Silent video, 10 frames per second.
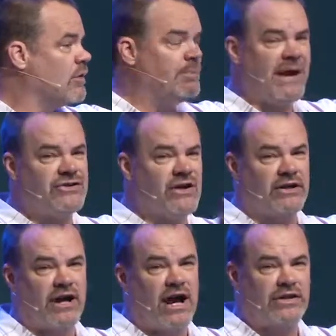We're based
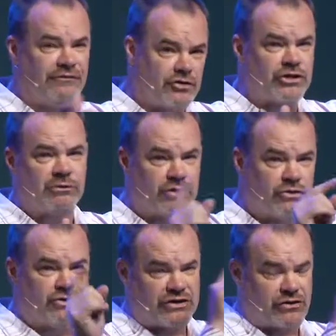on God. The first thing we're
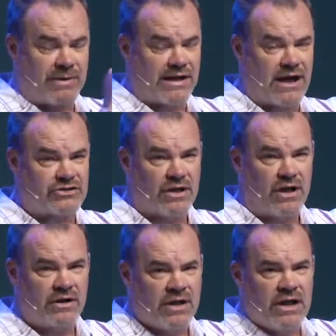going to do is disobey God's
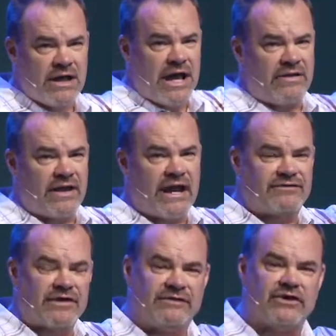law. And then
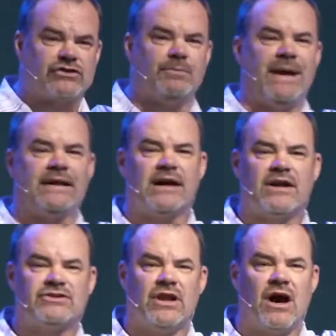after they've disobeyed
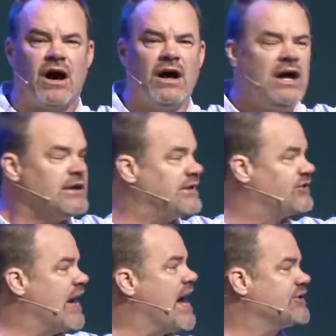God's law,
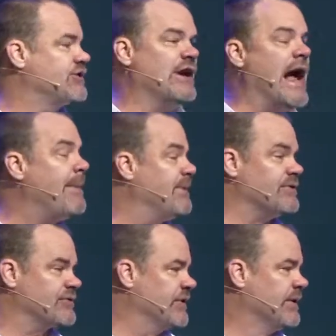disaster
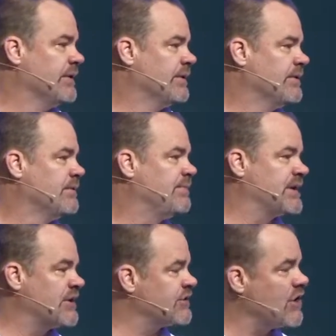happens
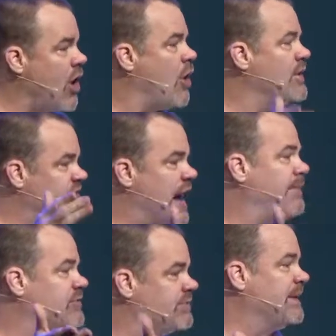because it always
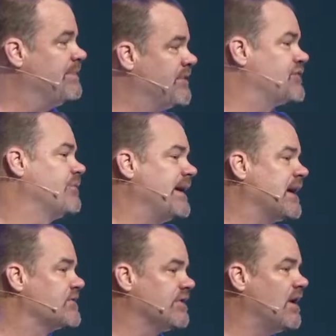happens when people disobey
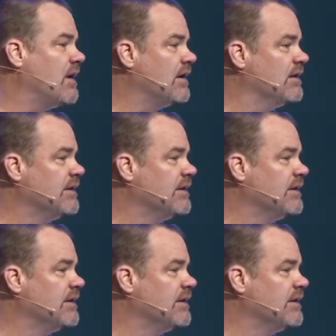God's law.